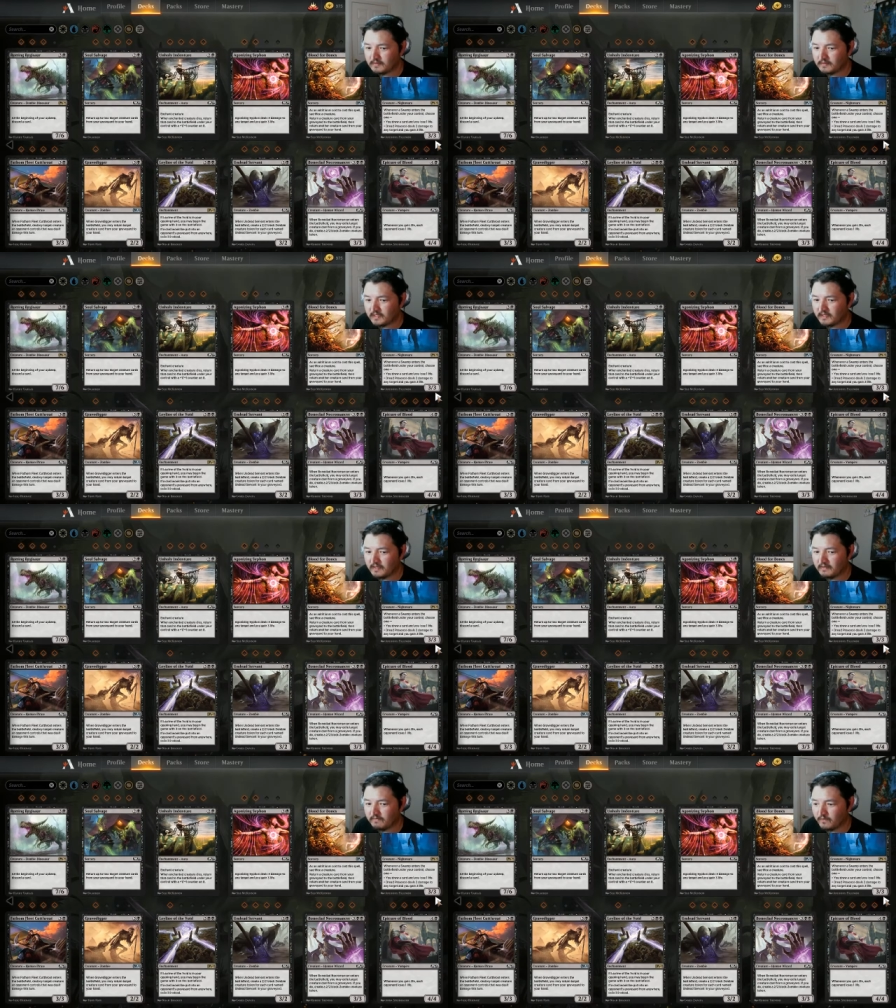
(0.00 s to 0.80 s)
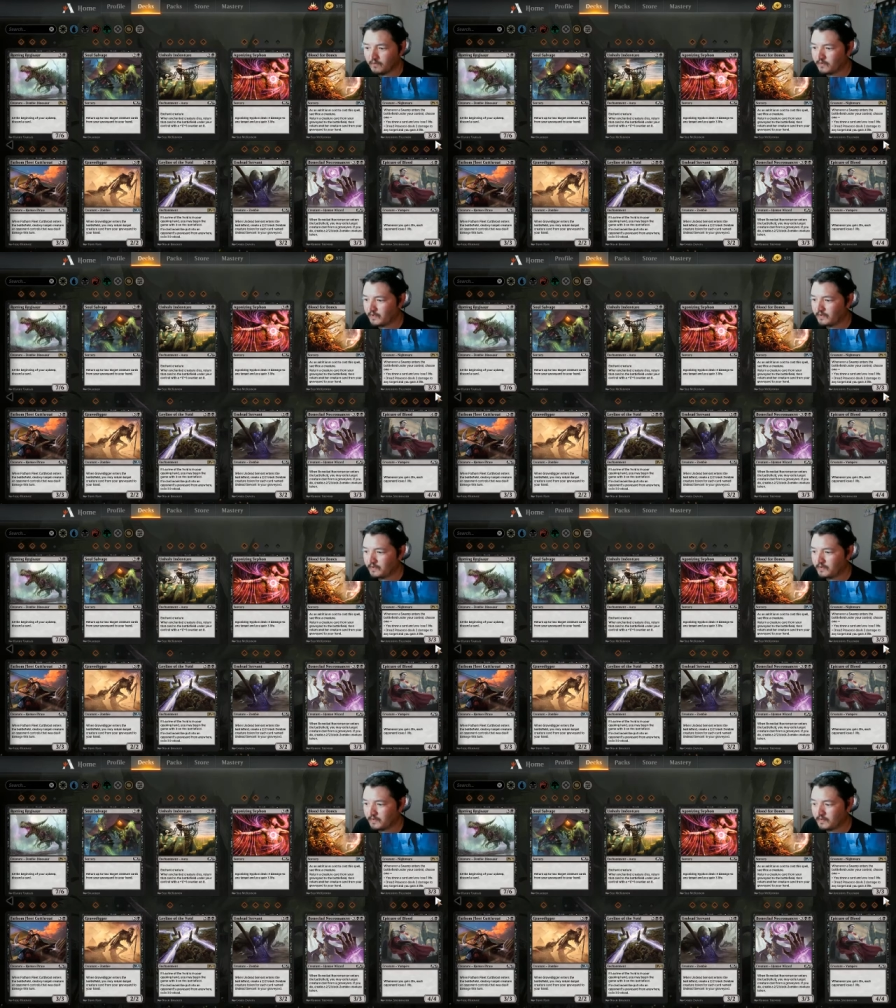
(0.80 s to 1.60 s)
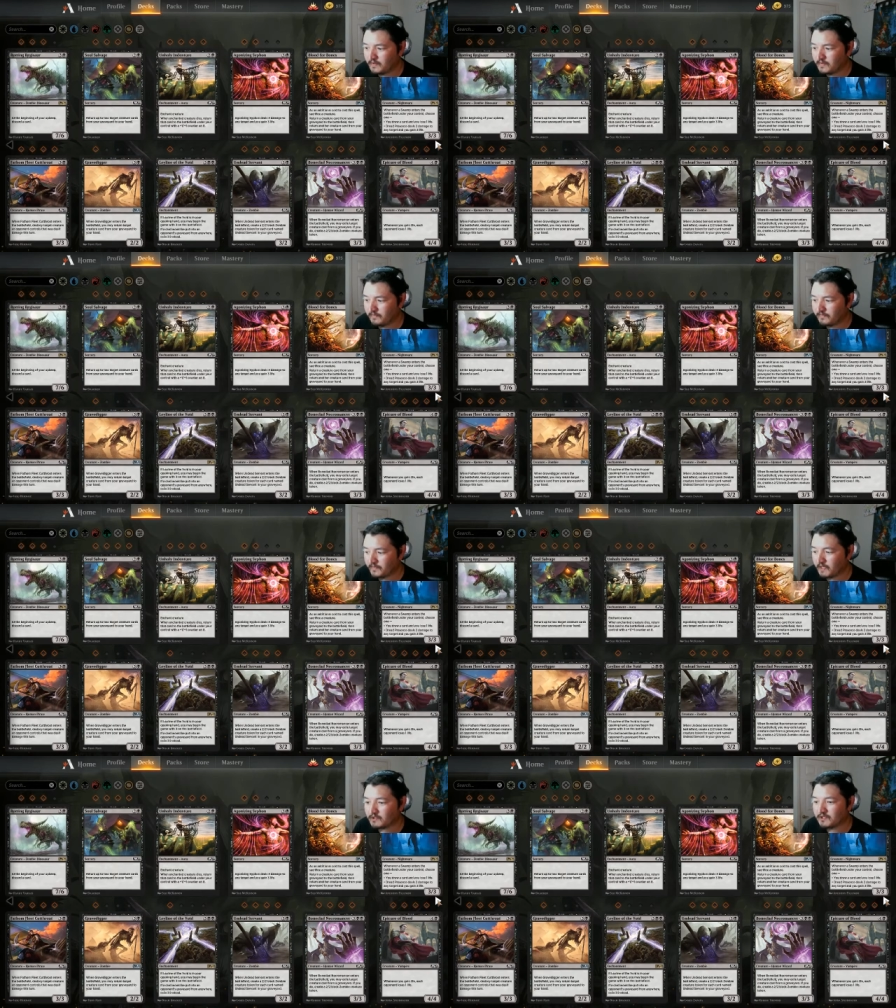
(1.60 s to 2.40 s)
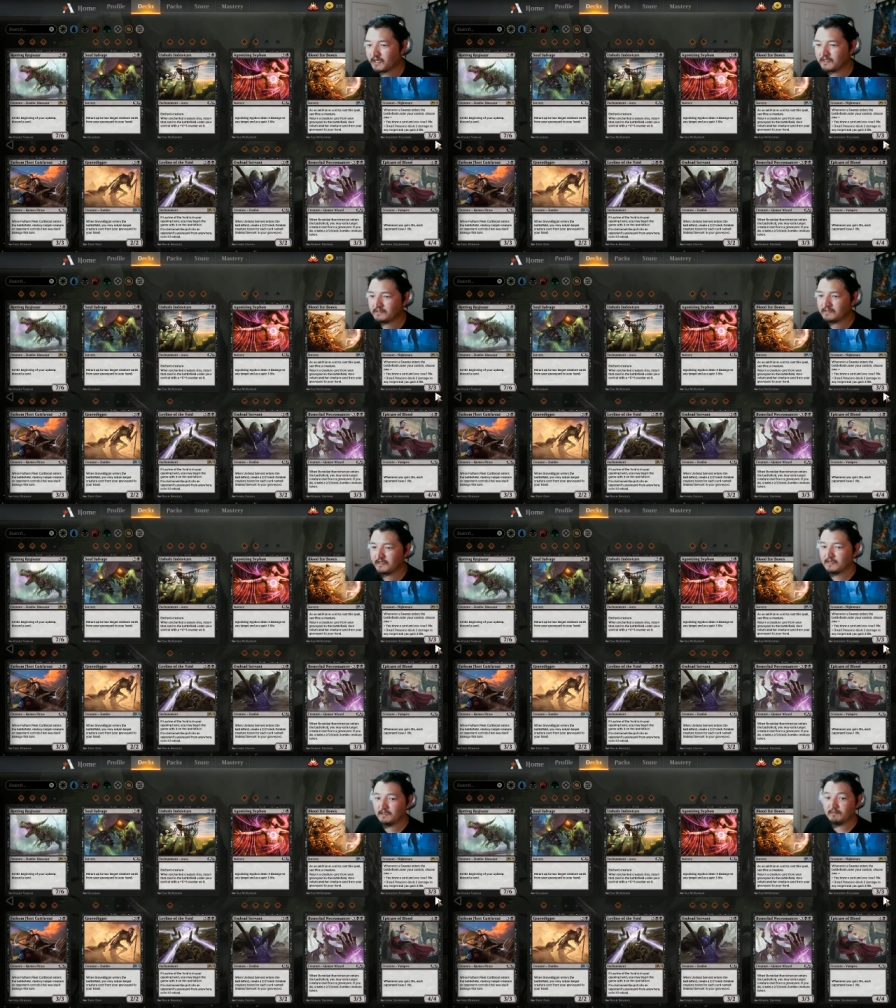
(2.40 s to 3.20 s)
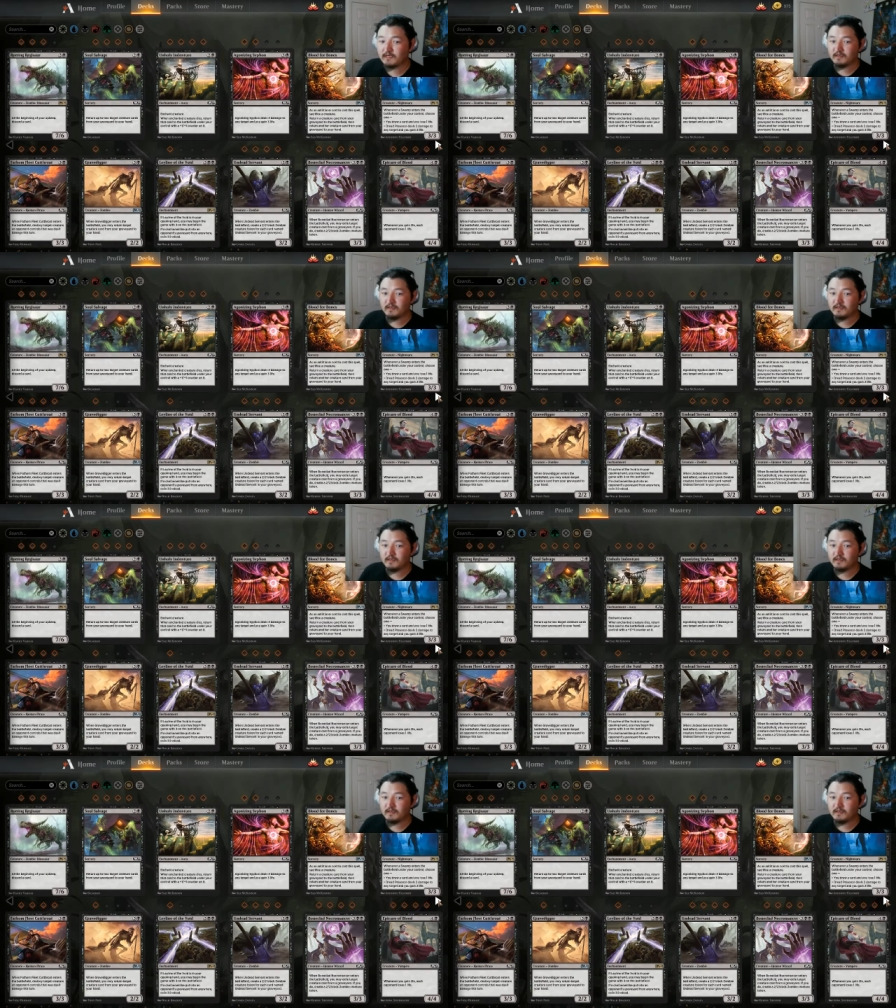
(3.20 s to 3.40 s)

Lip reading: Leyline of the Void. I'm going to try to get Tom on